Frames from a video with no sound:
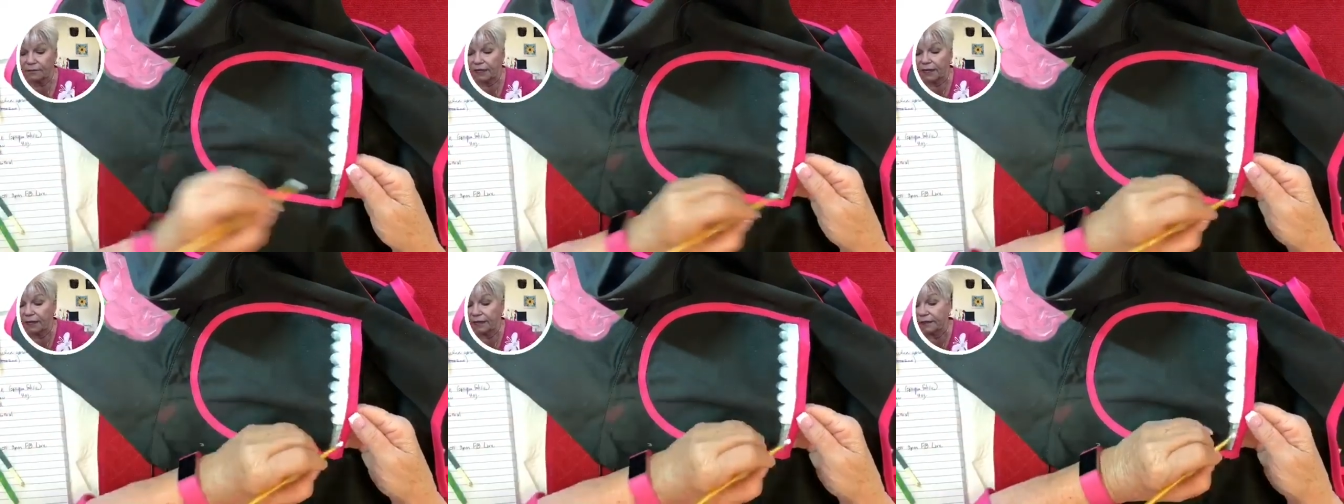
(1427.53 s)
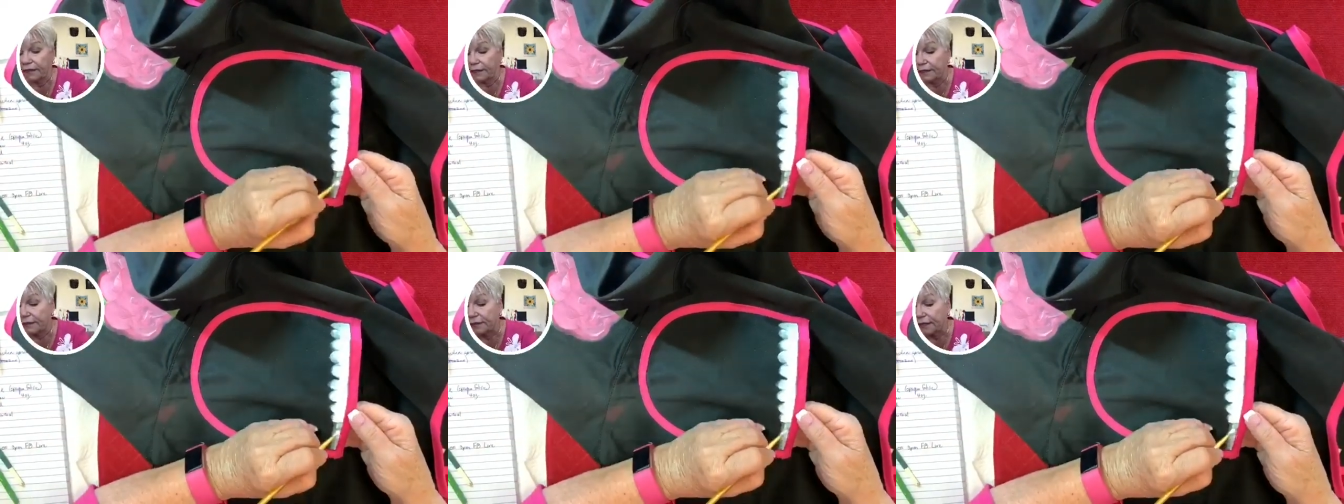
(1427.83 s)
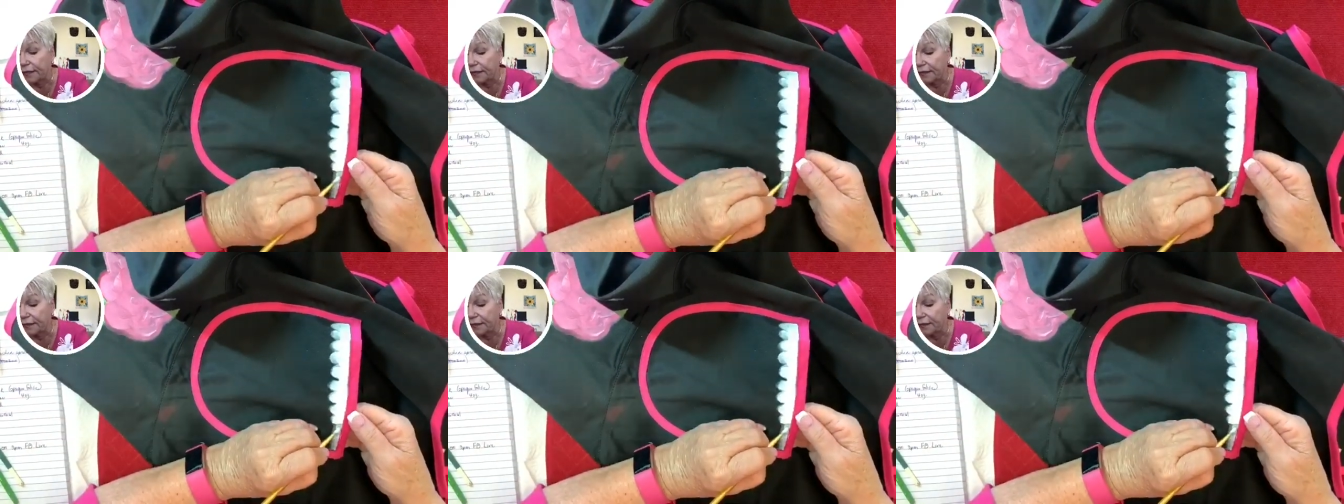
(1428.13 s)
And they
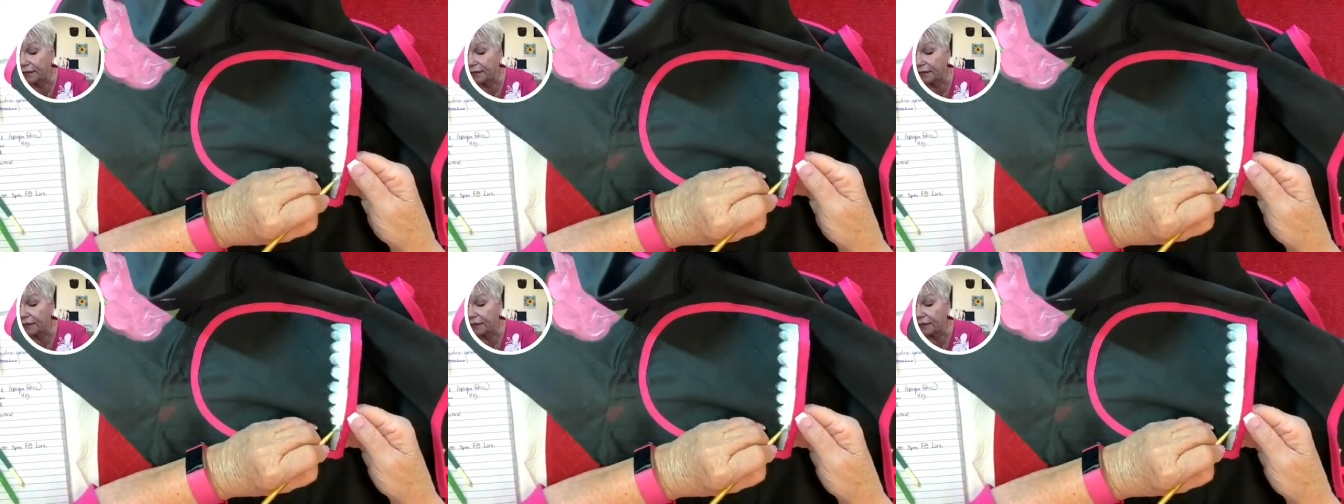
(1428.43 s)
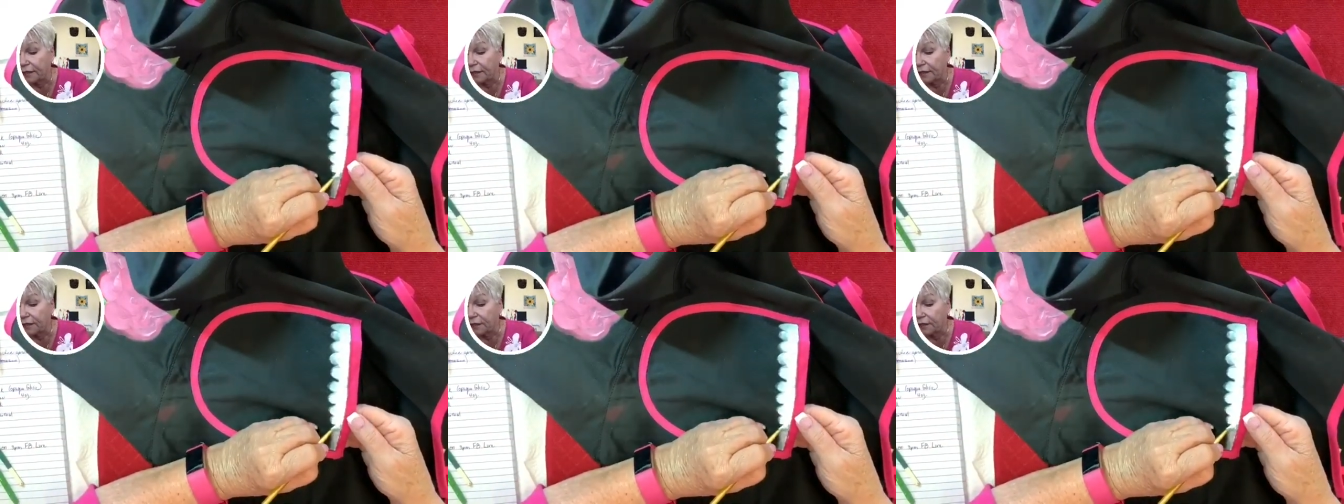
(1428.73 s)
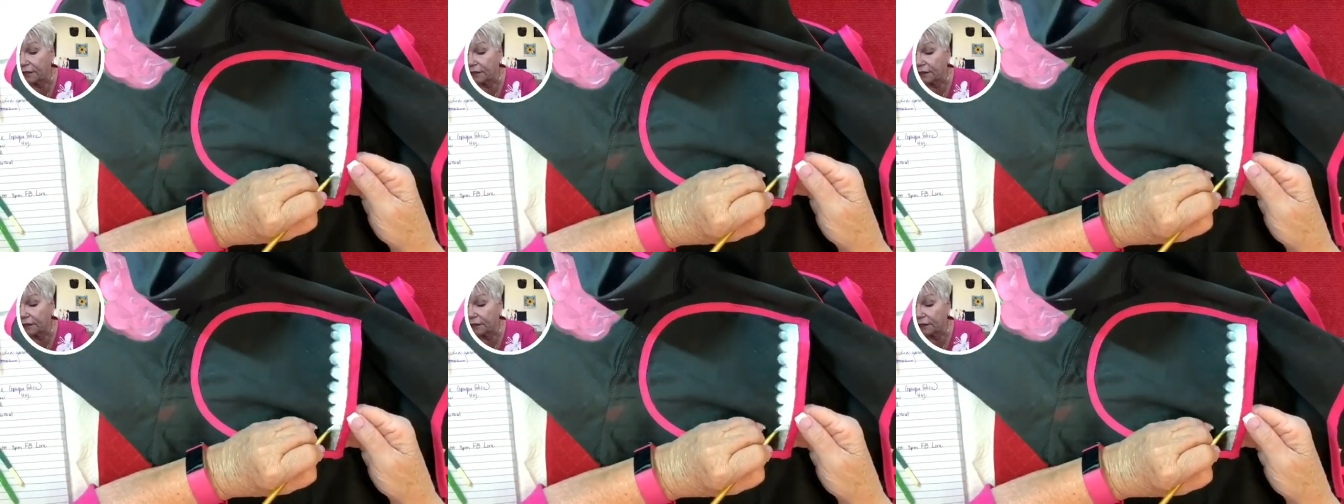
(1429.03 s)
say,
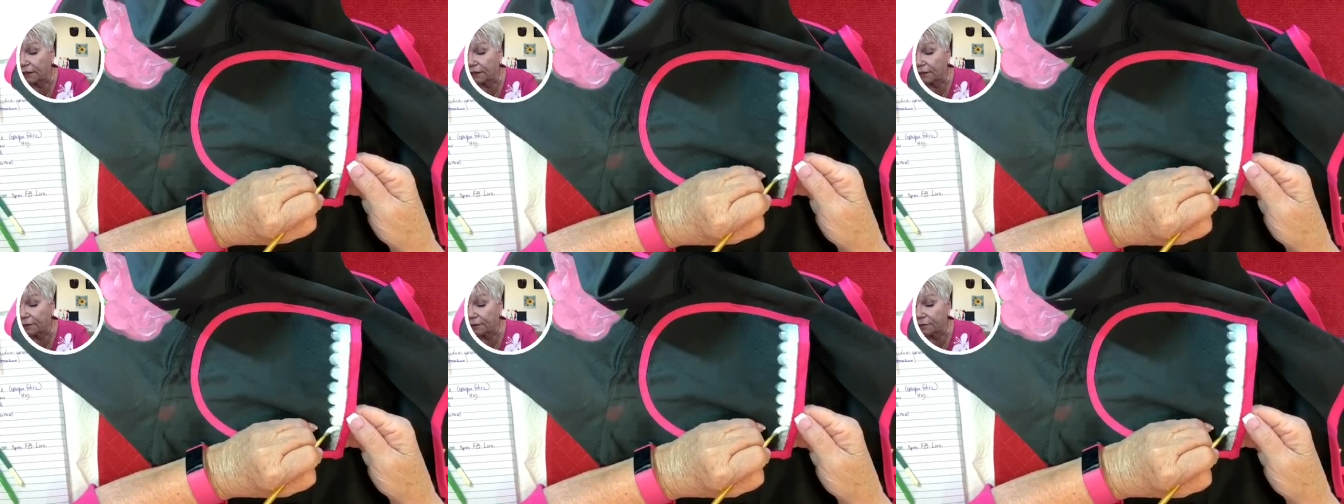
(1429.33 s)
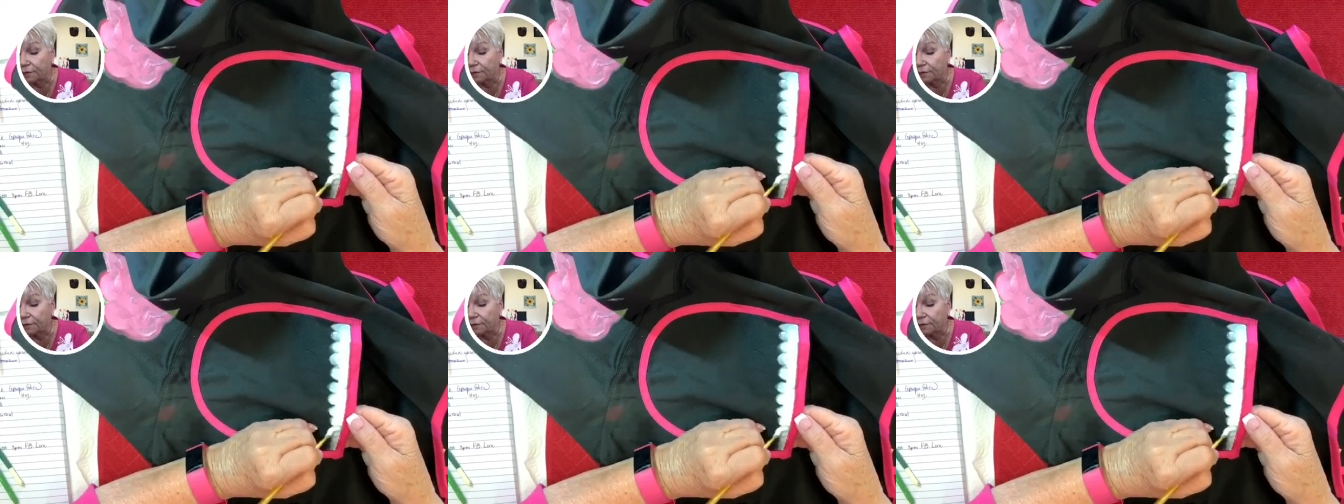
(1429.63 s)
well,